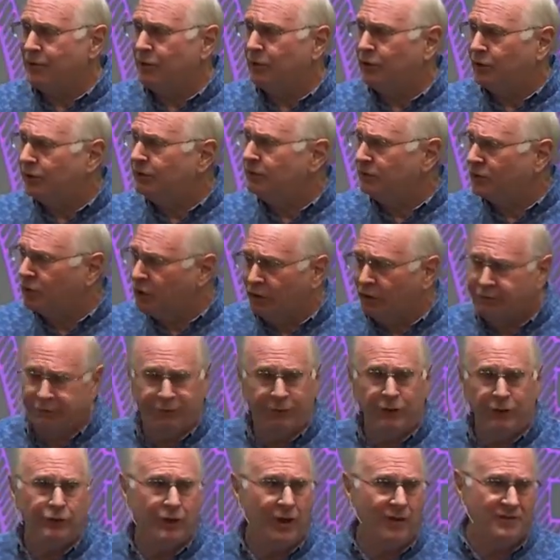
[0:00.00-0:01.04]
You couldn't cook
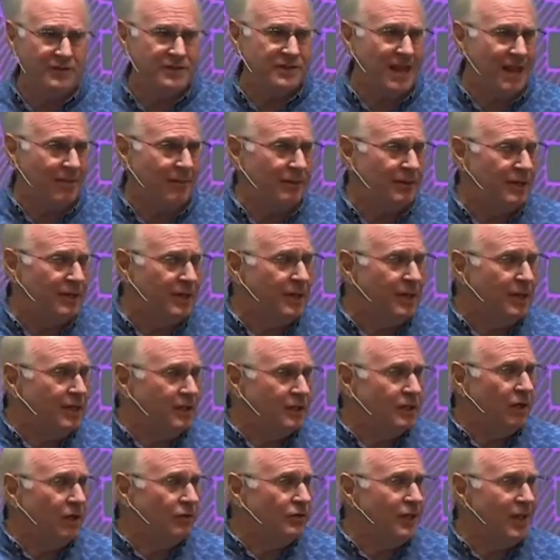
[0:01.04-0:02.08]
food on the Sabbath.
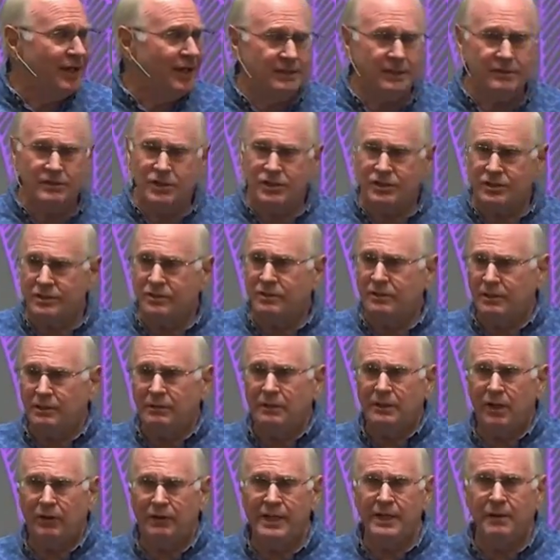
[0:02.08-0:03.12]
You know, you had to just,
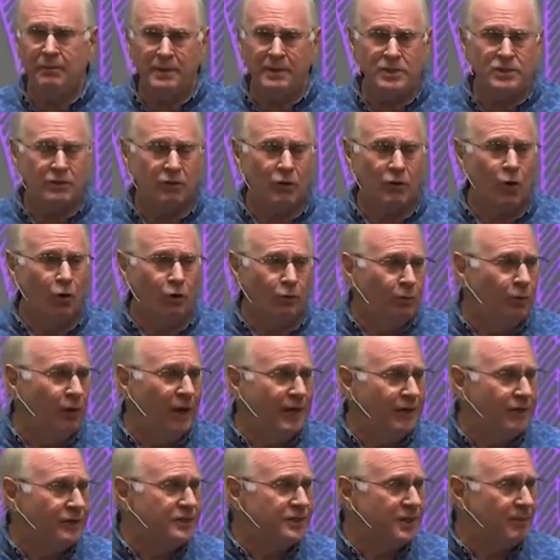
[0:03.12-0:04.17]
you know, eat a piece of cold bread
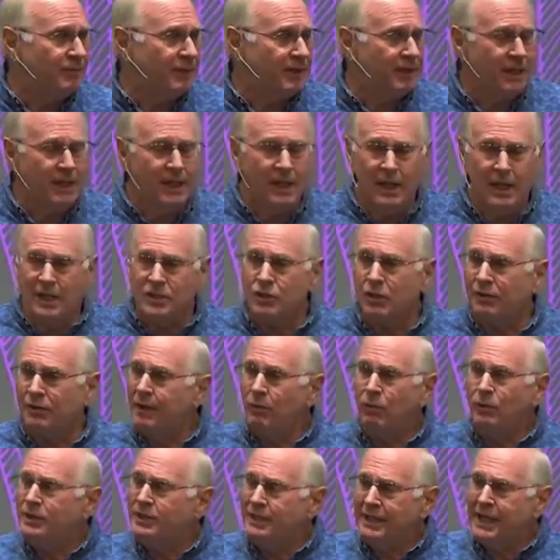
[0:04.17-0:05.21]
or something. So they
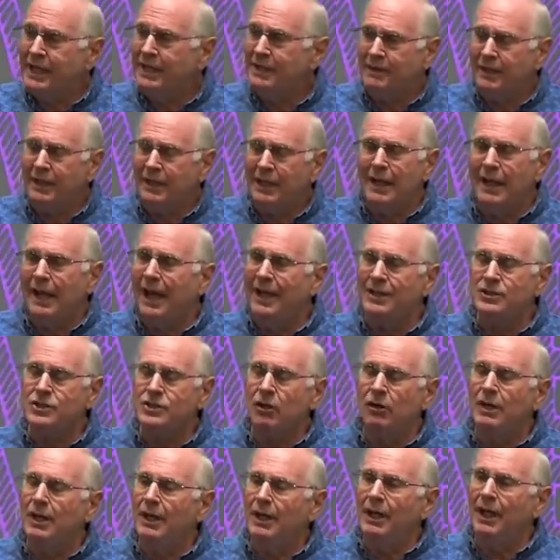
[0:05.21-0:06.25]
wouldn't eat anything. And
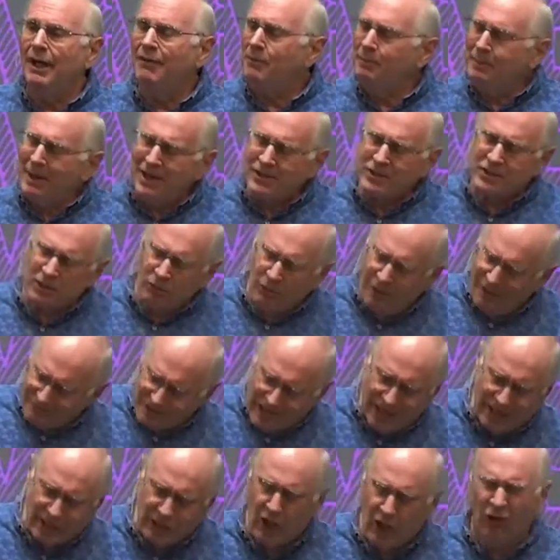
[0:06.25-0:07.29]
so, and the pastor said, well, I've got
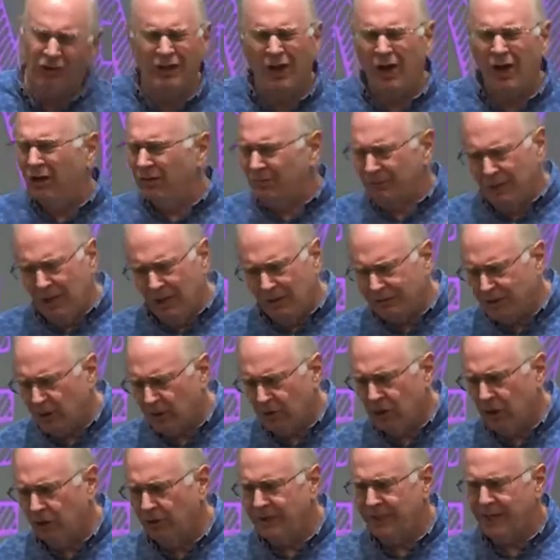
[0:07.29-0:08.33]
to go. No, no, don't
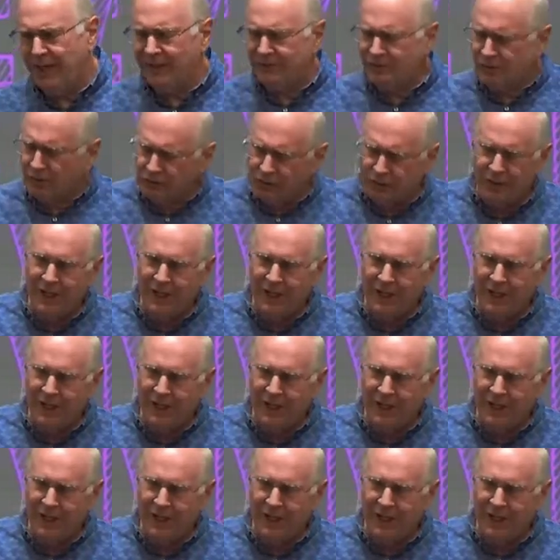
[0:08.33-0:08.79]
go yet. Don't go.